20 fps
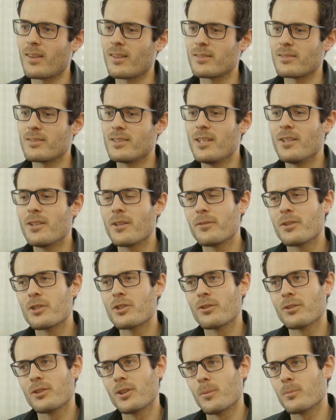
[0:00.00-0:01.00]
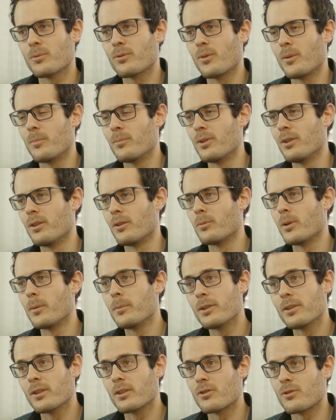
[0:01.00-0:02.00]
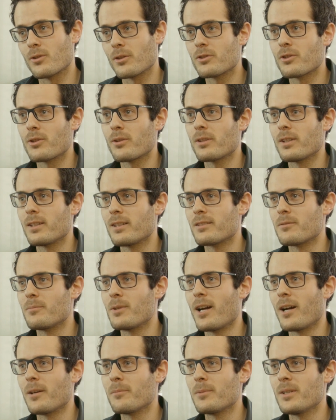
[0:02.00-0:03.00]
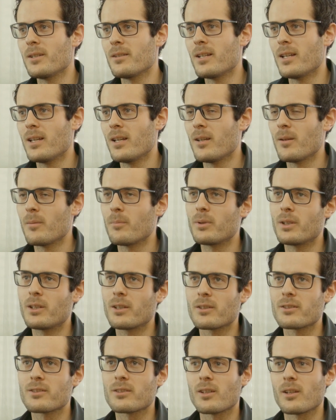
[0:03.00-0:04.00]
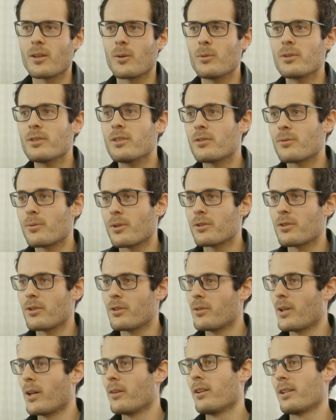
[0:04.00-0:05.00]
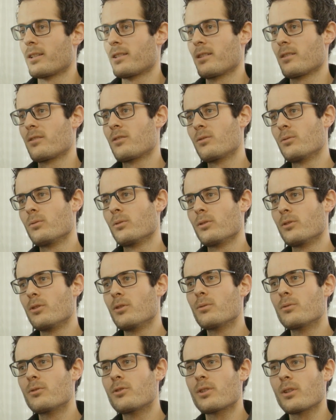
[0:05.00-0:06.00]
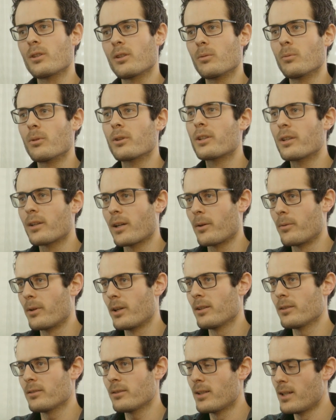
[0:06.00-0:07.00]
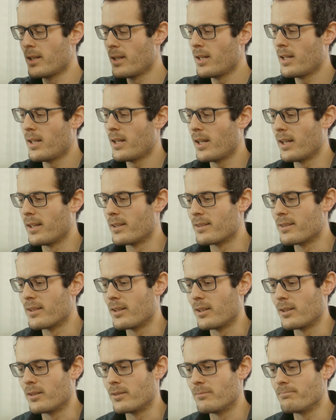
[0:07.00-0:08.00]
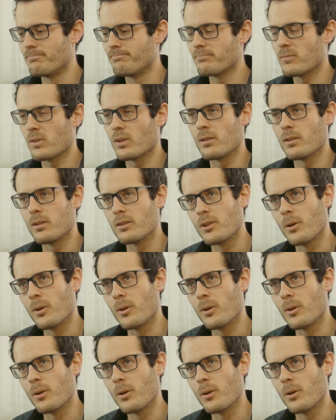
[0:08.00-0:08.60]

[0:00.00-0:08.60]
The innovation comes from the robotic structure that is behind me, because uh, with this structure you have access to a huge uh, walking area, and uh, in